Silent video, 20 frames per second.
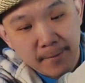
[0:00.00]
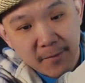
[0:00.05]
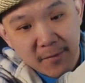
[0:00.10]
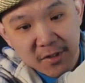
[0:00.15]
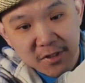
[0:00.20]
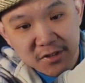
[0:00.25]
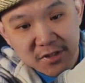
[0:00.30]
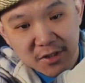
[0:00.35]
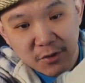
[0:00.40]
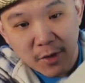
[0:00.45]

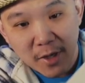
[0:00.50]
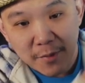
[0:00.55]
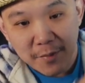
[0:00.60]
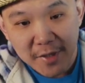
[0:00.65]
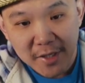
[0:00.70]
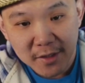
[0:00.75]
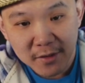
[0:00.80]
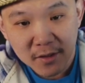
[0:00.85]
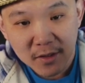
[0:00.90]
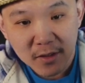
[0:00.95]
You see what I
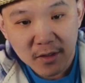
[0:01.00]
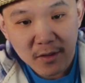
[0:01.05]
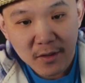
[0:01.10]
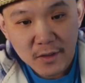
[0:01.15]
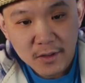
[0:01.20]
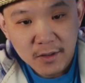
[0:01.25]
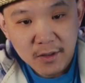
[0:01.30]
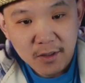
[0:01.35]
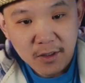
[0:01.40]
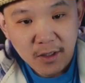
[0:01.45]
mean?
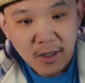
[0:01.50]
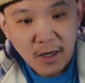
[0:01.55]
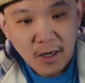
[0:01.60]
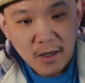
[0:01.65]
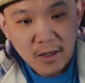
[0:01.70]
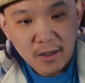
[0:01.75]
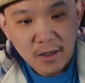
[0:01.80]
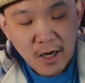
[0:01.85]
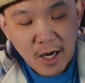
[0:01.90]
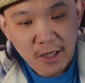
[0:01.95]

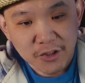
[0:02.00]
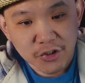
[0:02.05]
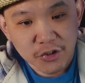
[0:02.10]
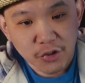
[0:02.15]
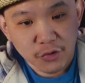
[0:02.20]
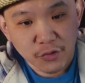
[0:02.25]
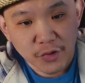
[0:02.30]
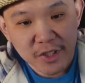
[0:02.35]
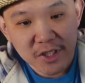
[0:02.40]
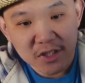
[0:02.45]
100
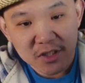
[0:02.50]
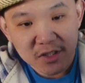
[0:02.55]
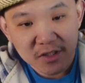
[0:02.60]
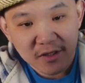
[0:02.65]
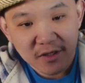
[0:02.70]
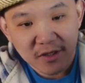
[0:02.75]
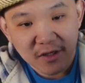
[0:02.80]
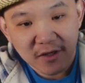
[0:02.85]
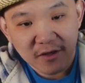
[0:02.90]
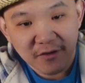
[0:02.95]
degrees,
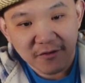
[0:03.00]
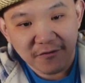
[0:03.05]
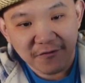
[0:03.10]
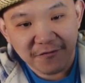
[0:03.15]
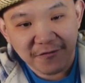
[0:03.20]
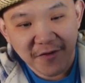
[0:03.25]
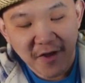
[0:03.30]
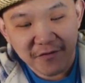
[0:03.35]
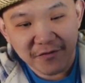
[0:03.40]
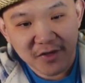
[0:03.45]

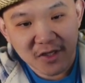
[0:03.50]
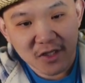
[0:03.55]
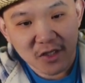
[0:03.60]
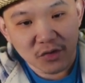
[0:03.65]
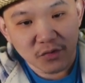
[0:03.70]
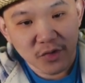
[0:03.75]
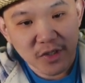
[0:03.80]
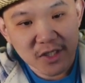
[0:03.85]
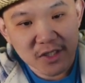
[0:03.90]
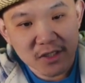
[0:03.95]
50
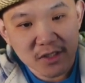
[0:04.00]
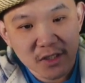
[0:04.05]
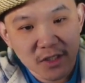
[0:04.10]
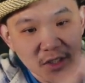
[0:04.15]
degrees,